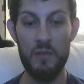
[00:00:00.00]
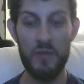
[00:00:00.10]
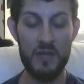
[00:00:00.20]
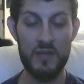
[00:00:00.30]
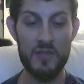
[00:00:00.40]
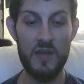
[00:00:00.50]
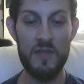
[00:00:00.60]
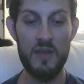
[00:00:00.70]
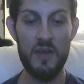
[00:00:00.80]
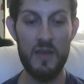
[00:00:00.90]
Like I said, I
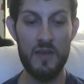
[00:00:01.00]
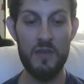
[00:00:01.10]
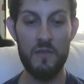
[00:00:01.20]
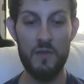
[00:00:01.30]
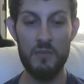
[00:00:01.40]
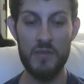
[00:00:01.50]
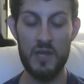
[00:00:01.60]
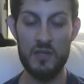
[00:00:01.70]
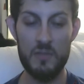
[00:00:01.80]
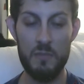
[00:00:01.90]
think the film
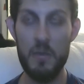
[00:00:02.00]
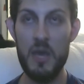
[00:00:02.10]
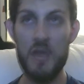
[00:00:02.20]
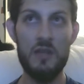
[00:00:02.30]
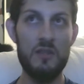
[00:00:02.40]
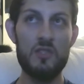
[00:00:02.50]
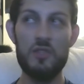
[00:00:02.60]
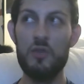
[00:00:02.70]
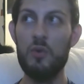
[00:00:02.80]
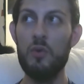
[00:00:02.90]
takes pains
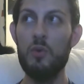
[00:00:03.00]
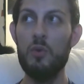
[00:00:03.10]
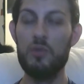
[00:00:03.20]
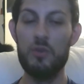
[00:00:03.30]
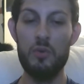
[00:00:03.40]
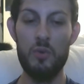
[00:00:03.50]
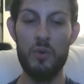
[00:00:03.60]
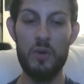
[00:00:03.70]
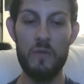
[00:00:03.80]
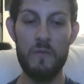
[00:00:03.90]
to
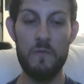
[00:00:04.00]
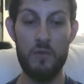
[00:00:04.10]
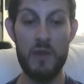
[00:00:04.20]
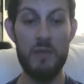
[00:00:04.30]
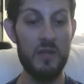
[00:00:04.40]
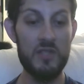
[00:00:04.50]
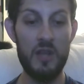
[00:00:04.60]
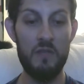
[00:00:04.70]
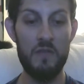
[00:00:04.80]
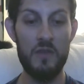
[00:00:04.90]
frame
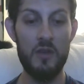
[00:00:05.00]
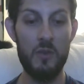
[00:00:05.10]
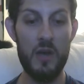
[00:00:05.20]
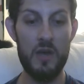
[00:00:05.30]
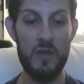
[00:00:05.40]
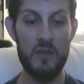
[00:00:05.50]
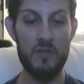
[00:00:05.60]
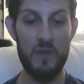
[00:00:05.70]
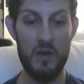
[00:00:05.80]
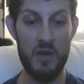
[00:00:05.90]
itself in a way that is
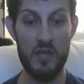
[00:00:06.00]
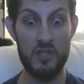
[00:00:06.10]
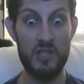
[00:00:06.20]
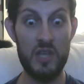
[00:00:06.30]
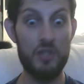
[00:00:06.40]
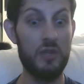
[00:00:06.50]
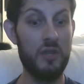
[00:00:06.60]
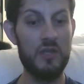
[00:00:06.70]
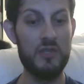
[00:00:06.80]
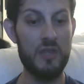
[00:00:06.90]
very
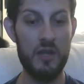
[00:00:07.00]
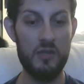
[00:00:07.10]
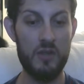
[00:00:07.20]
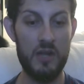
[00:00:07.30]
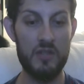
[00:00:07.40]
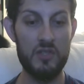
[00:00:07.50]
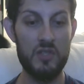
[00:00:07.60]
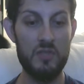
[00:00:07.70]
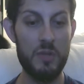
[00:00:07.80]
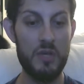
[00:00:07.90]
essentialist and tries to
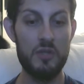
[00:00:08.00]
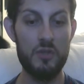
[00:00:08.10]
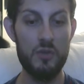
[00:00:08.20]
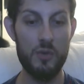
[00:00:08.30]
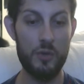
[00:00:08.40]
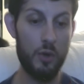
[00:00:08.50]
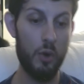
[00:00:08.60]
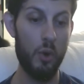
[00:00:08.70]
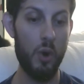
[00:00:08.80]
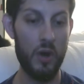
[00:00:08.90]
speak to
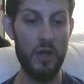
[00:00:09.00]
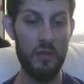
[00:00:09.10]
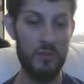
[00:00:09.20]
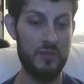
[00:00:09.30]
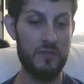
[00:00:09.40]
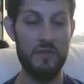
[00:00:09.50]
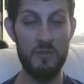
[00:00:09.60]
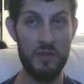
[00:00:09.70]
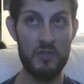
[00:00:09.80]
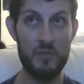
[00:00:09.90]
core elements of
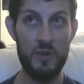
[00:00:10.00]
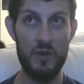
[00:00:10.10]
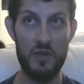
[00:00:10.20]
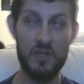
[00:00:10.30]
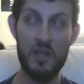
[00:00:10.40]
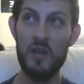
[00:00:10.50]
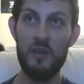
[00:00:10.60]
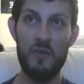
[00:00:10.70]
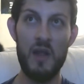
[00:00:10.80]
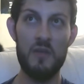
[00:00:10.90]
human experience
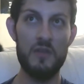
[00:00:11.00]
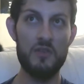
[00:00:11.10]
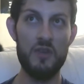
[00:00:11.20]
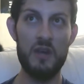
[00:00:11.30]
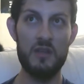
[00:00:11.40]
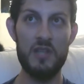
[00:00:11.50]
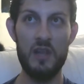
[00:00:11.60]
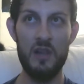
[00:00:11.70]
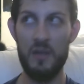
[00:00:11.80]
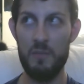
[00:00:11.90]
rather than trying to
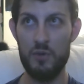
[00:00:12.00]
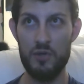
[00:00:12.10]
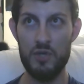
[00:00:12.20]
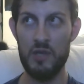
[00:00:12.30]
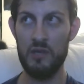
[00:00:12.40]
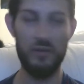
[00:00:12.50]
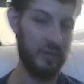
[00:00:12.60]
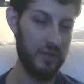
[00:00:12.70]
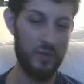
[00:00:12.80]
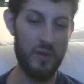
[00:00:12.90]
tell a
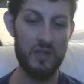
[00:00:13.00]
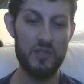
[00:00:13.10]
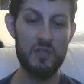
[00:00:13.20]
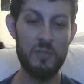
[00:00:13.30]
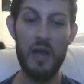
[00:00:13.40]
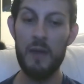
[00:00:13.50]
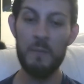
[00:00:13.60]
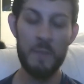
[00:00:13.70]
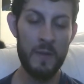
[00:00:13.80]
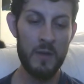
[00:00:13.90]
particularly nuanced plot.
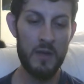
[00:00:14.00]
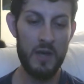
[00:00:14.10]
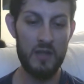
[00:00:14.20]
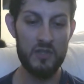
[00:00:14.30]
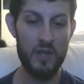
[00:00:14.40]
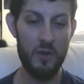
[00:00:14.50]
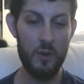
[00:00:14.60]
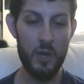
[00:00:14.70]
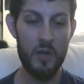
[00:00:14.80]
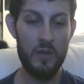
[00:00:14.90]
And
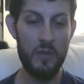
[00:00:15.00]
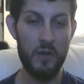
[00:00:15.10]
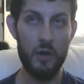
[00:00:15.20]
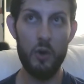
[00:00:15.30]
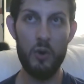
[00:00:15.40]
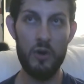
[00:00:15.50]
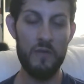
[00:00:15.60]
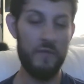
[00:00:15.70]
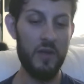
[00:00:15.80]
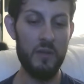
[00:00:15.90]
so the core of
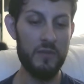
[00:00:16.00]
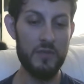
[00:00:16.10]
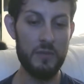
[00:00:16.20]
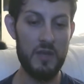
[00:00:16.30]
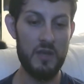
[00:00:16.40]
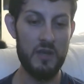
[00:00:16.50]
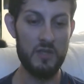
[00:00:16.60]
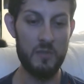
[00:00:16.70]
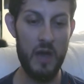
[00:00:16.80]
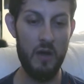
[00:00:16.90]
the film to me is
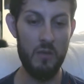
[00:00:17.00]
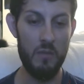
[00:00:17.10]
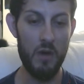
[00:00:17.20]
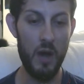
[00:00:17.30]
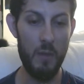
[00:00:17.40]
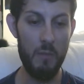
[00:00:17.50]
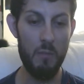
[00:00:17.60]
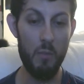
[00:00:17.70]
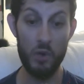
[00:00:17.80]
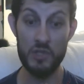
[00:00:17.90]
about
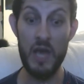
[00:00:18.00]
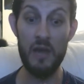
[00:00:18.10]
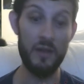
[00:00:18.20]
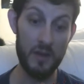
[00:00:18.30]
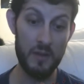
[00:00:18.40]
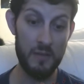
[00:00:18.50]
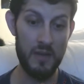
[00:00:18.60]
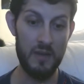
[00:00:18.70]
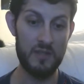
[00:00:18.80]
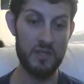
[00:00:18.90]
mortality.
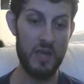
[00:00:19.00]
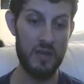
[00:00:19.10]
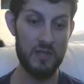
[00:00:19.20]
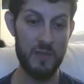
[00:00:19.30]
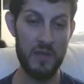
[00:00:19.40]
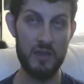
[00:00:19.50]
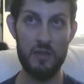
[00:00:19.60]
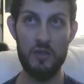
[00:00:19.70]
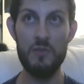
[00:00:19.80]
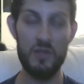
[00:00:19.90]
And it's about the
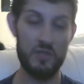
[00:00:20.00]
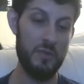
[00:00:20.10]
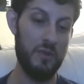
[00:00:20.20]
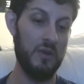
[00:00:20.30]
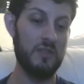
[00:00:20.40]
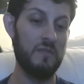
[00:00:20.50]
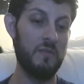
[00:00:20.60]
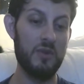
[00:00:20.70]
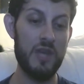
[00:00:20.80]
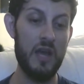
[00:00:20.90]
human experience of
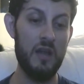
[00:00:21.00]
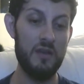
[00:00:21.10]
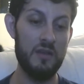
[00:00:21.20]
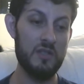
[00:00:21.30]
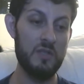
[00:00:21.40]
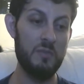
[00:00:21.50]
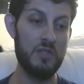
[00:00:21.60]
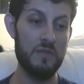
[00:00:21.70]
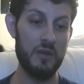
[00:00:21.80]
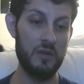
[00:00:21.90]
mortality,
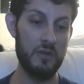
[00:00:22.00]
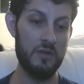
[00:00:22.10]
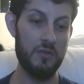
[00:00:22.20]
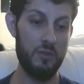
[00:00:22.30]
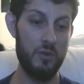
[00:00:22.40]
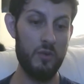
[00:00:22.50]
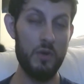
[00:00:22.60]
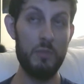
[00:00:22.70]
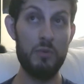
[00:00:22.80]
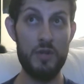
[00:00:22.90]
specifically through
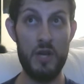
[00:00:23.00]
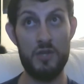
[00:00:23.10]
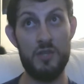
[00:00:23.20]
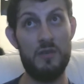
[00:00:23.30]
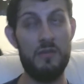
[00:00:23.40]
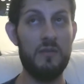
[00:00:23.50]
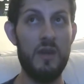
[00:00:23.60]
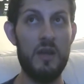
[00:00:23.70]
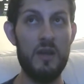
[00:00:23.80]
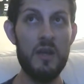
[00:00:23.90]
reproduction,
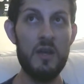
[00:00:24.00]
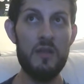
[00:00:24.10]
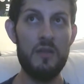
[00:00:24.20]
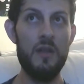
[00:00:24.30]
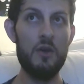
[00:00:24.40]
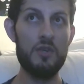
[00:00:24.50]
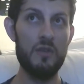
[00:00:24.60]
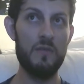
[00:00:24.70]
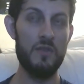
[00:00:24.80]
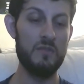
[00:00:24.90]
right? The notion
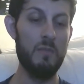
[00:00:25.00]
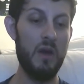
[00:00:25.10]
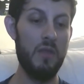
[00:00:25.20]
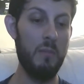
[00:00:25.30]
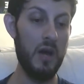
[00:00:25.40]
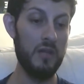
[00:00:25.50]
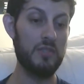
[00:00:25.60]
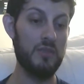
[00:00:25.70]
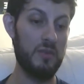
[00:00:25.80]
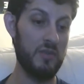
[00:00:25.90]
of the
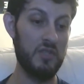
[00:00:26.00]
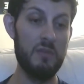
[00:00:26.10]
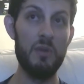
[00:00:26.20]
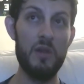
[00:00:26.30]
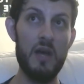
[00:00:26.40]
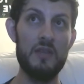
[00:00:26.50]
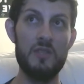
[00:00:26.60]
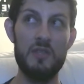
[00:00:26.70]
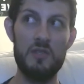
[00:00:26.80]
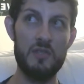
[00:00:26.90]
monster
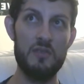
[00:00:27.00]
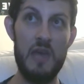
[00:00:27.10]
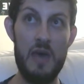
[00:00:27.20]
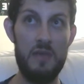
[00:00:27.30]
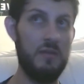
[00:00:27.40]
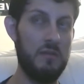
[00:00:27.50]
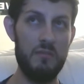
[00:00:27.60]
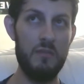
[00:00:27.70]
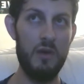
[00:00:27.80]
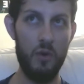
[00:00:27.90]
symbolizes death
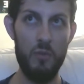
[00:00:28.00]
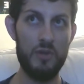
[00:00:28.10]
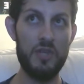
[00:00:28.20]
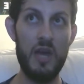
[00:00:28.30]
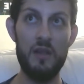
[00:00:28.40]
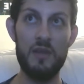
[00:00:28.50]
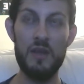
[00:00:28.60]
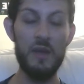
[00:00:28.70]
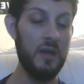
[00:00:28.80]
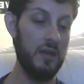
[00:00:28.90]
or
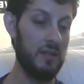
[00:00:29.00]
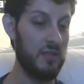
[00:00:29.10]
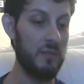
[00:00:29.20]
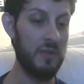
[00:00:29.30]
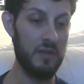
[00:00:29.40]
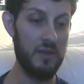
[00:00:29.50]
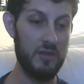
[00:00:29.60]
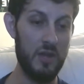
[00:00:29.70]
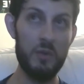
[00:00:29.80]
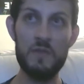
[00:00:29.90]
mortality. It's something that is
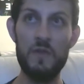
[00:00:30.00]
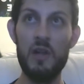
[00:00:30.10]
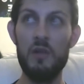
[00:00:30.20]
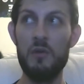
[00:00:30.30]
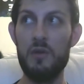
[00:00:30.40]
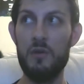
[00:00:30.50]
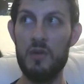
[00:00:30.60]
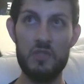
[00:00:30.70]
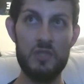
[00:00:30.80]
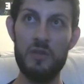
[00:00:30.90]
always following you.
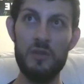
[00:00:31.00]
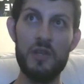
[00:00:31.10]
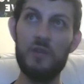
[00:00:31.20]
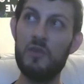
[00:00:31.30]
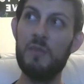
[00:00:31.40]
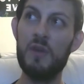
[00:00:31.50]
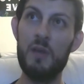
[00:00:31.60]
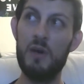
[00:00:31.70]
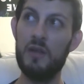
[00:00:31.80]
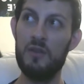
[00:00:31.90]
It is slowly creeping
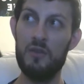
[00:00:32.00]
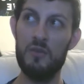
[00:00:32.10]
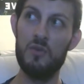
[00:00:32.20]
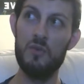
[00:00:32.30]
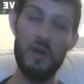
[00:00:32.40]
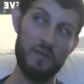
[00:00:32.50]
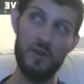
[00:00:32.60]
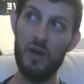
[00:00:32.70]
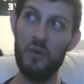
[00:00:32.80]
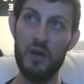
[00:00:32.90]
up on you. You never
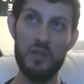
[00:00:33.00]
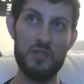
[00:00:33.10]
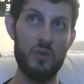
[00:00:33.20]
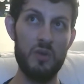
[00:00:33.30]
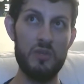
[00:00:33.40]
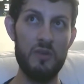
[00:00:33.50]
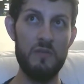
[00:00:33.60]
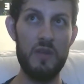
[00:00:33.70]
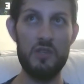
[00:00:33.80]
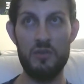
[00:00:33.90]
know when it's going to
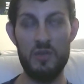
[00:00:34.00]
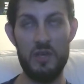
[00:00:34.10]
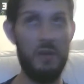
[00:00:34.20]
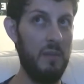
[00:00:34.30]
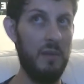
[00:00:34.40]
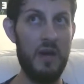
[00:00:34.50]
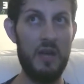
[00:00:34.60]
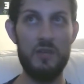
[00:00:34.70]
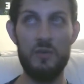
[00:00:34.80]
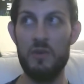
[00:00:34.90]
eventually come up
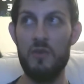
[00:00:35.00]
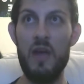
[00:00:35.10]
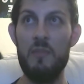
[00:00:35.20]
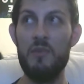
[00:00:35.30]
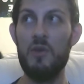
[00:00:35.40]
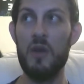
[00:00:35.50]
behind you and grab you.